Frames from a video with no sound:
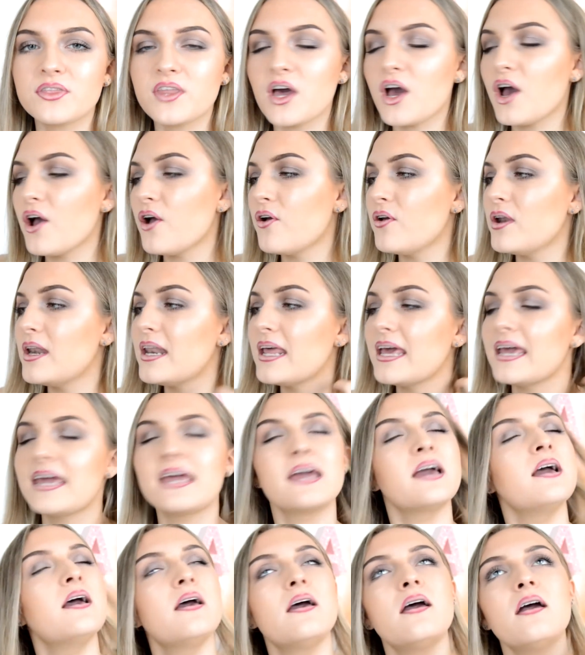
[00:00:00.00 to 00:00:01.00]

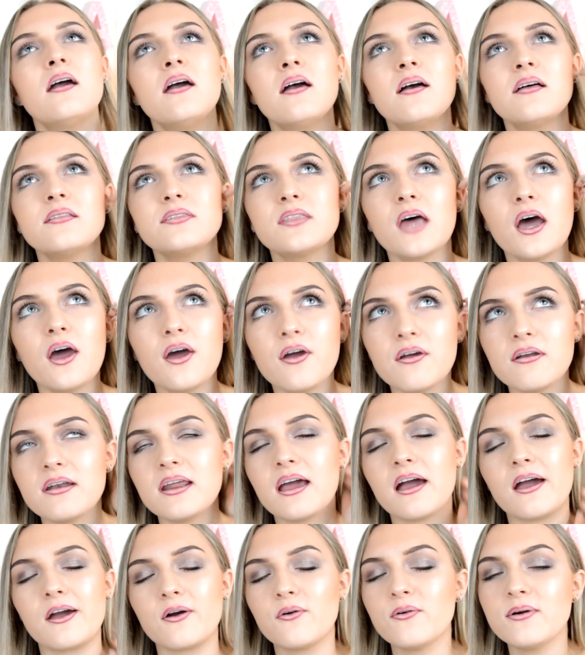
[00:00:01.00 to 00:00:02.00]

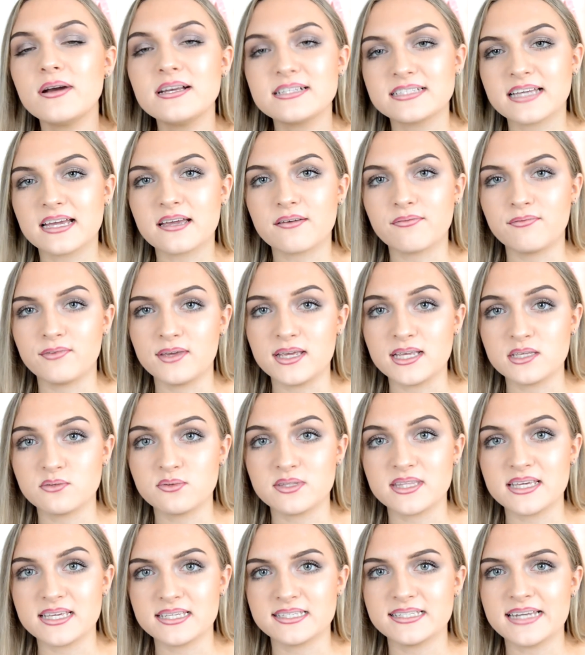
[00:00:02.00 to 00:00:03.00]
I always get confused with
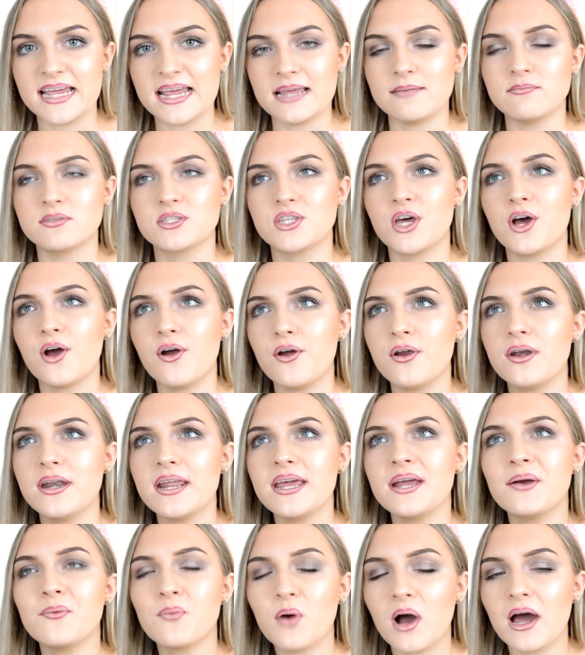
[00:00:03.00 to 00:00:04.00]
these names, the
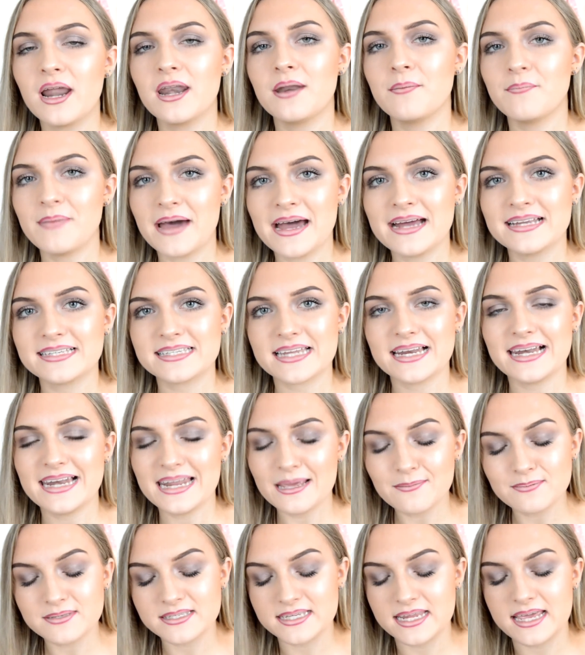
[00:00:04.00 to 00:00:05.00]
Only One Matte
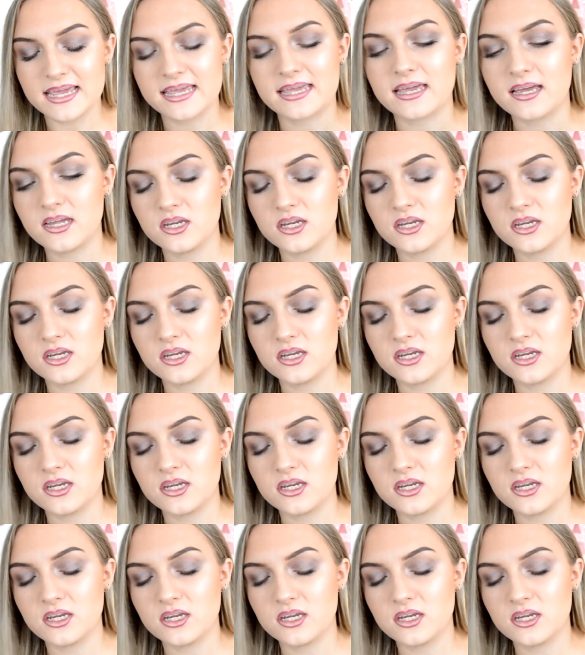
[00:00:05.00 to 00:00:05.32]
Lipstick.